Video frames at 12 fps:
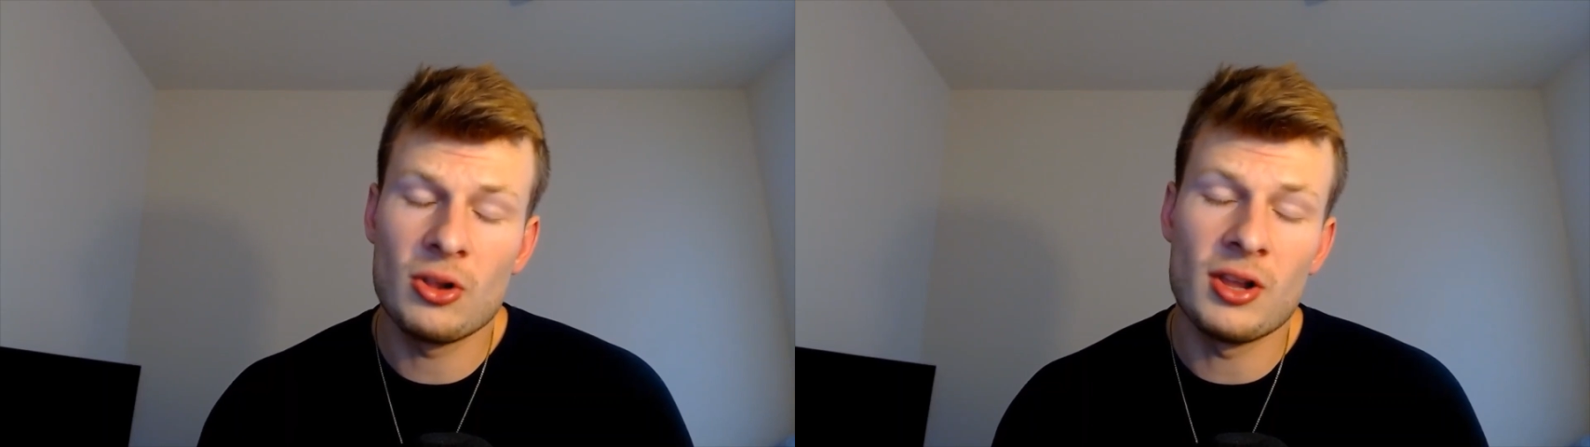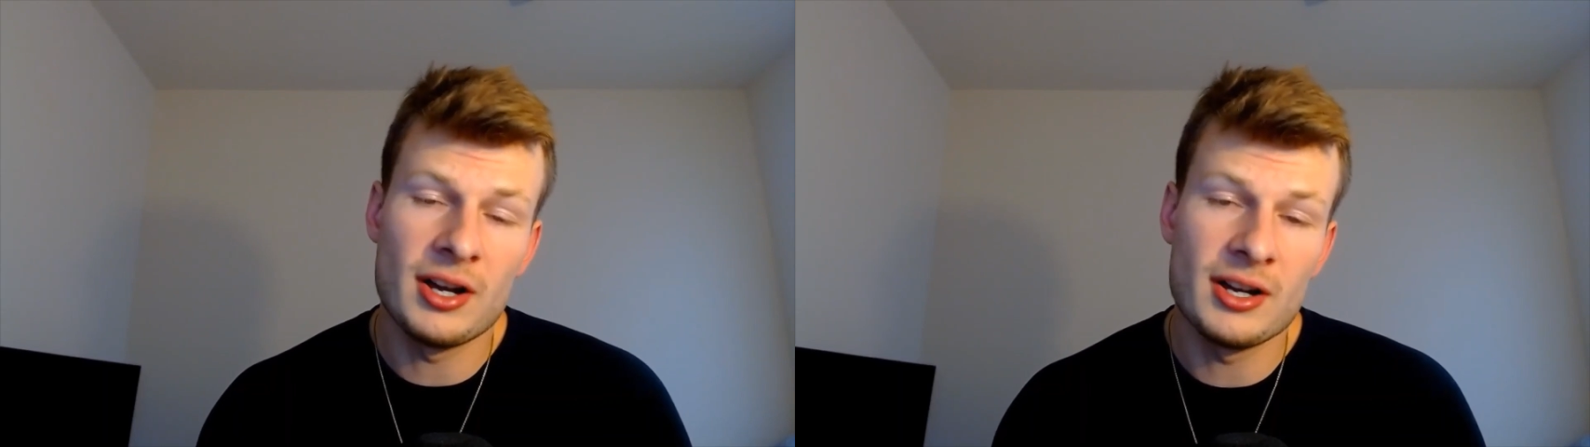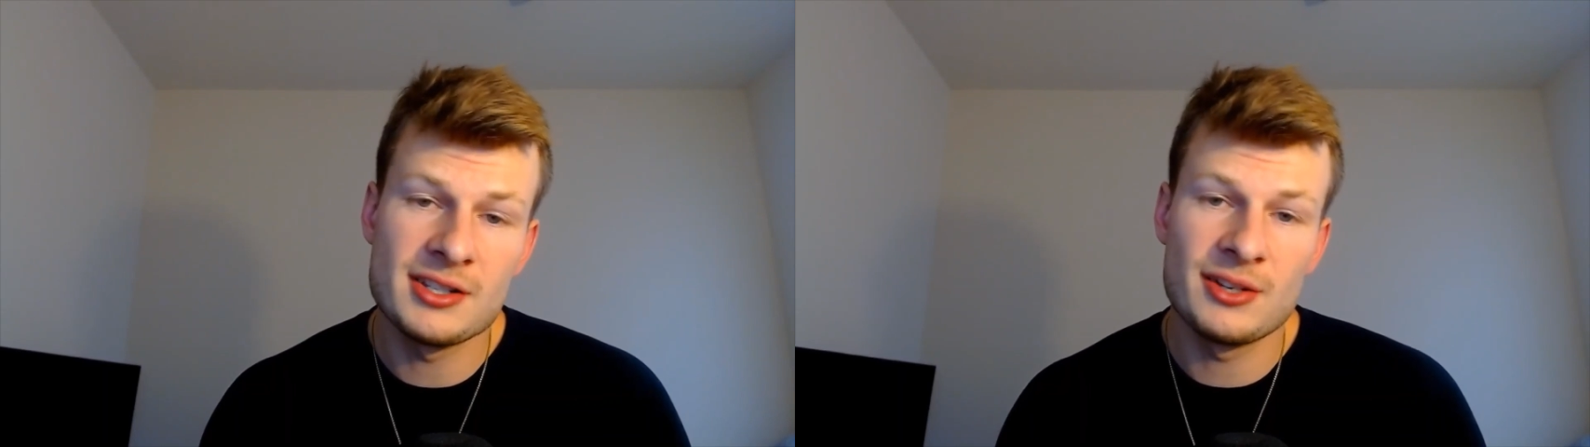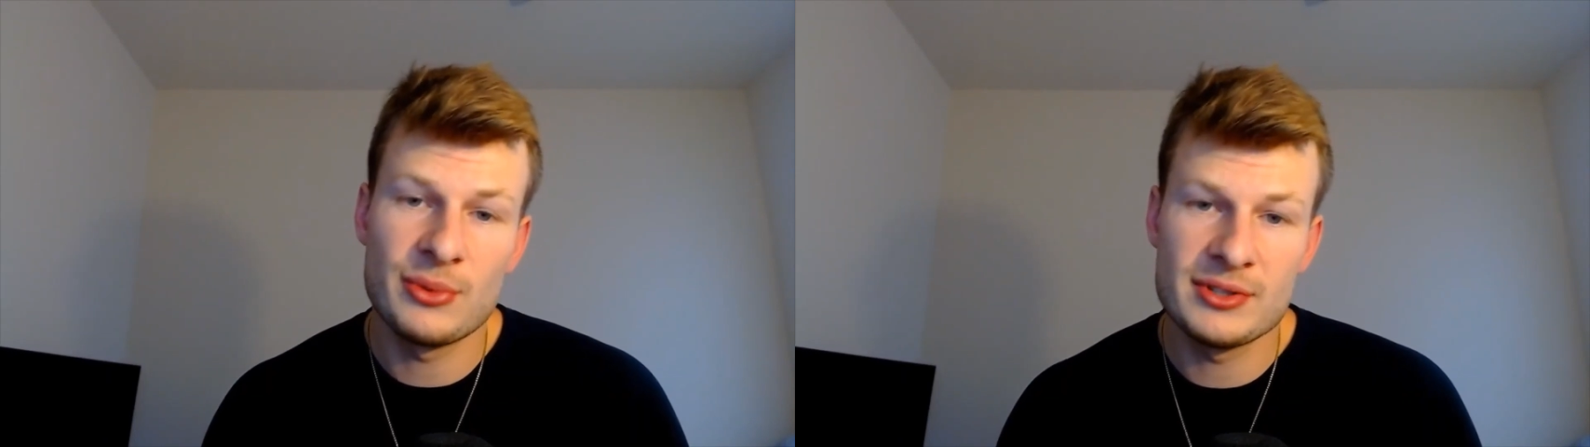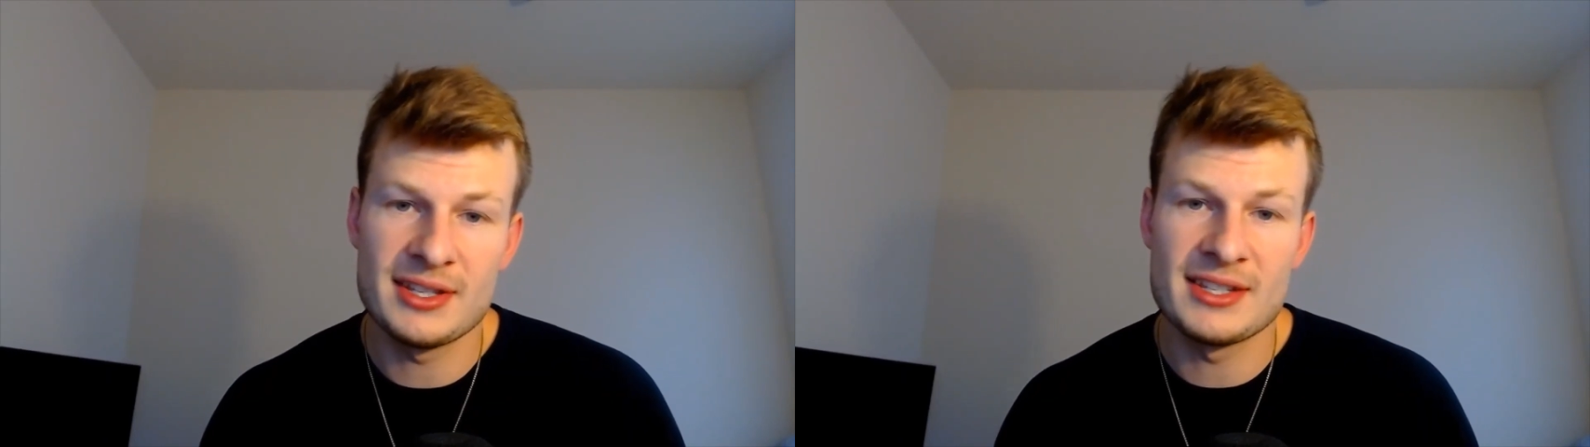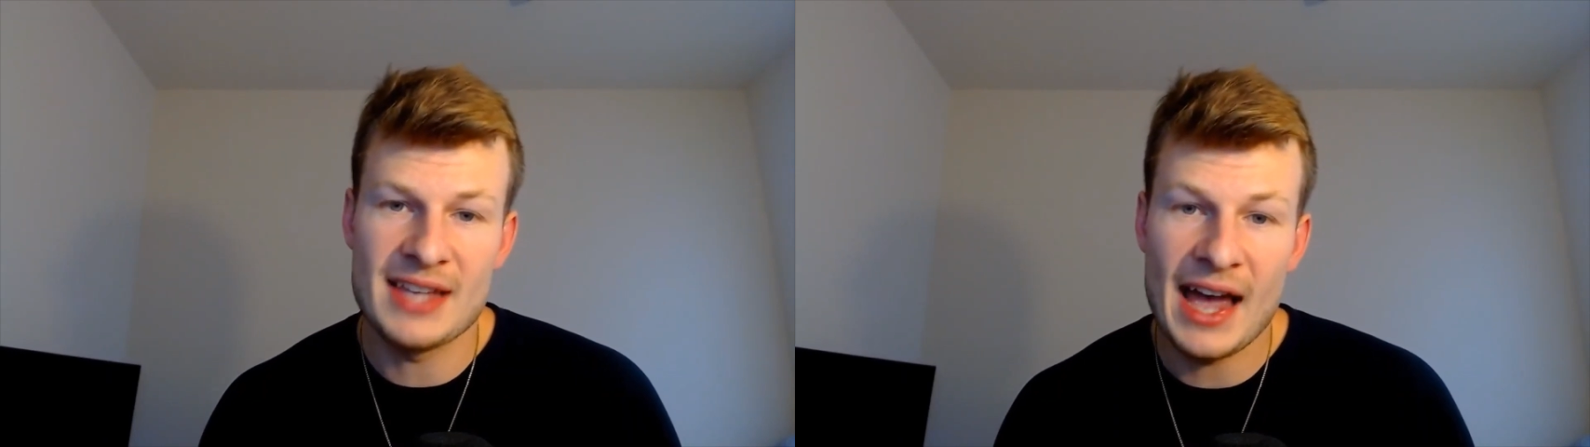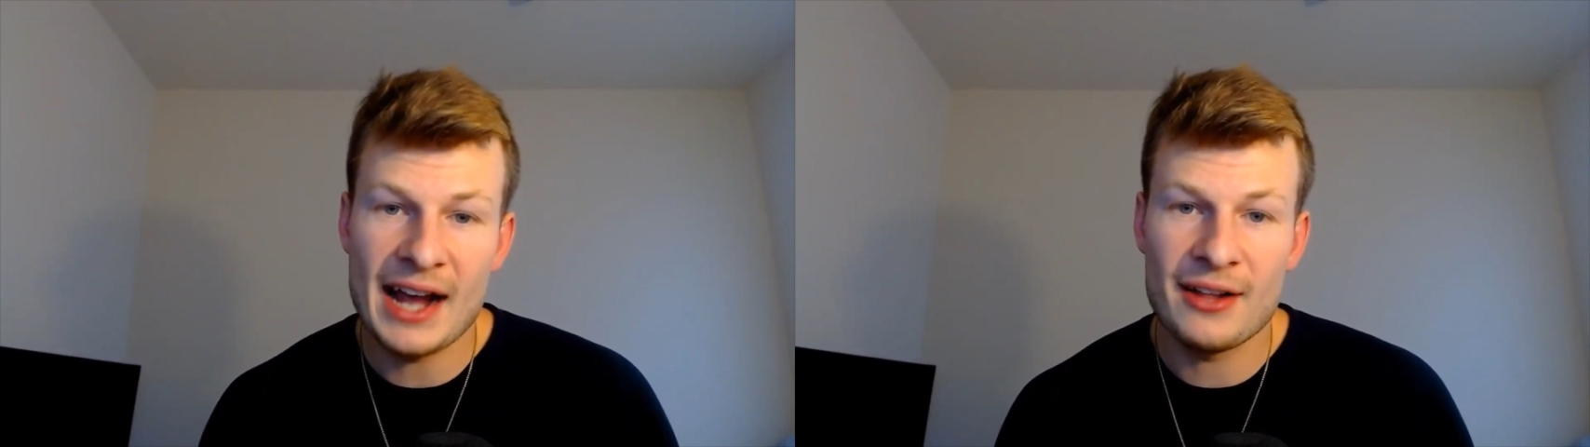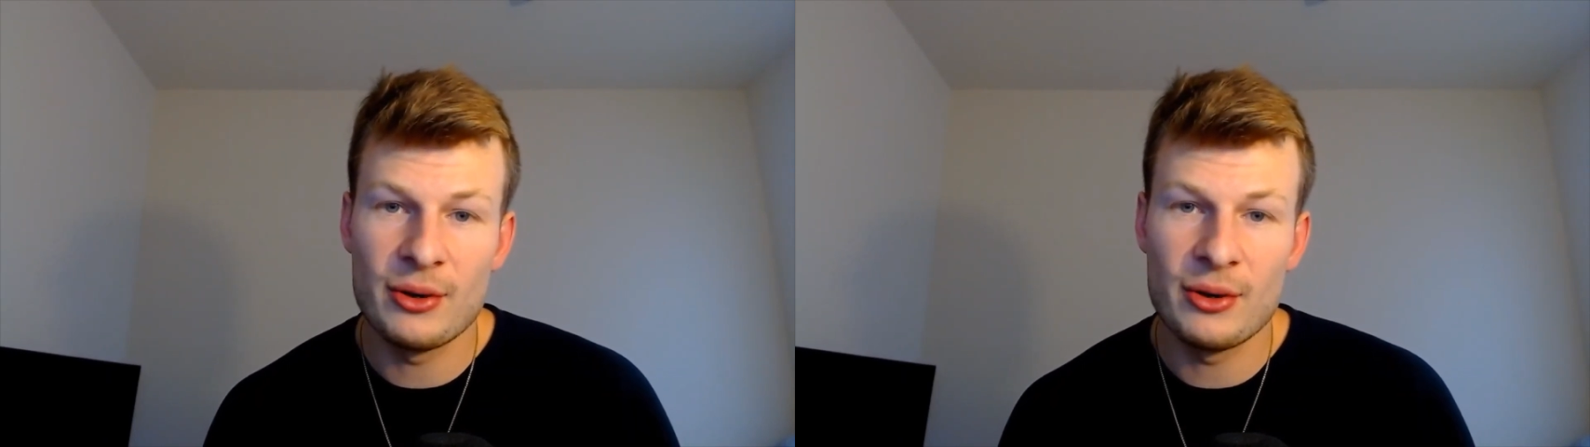Lawson was the sack